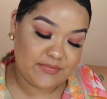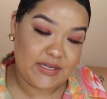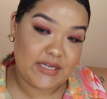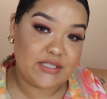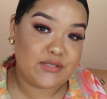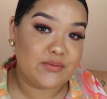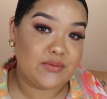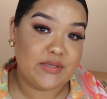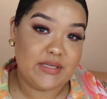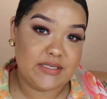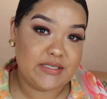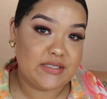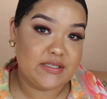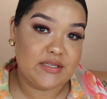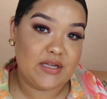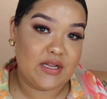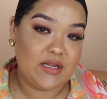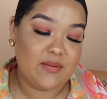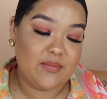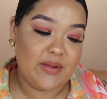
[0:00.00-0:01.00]
That's what this is
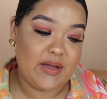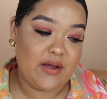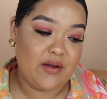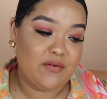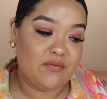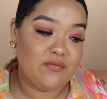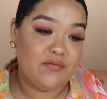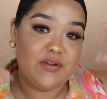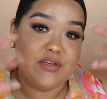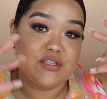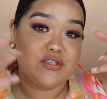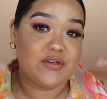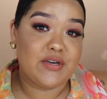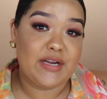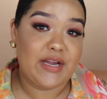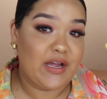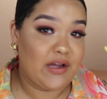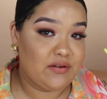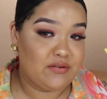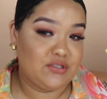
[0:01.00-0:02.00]
all about.
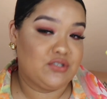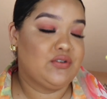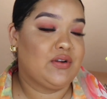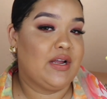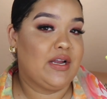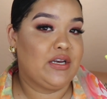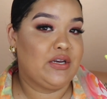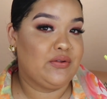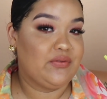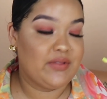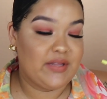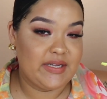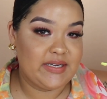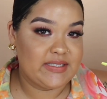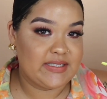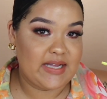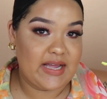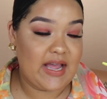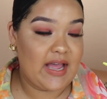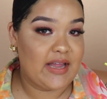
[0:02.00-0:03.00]
Venturing out, trying new
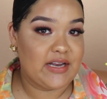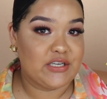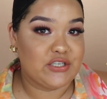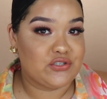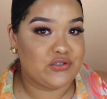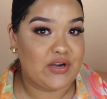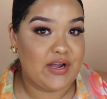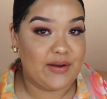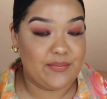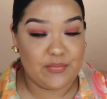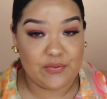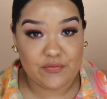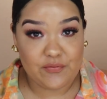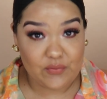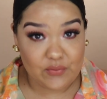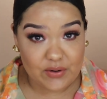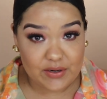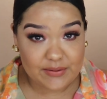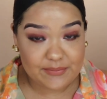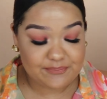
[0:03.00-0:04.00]
things I hadn't tried
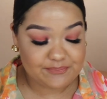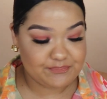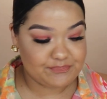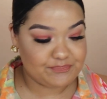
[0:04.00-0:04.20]
before.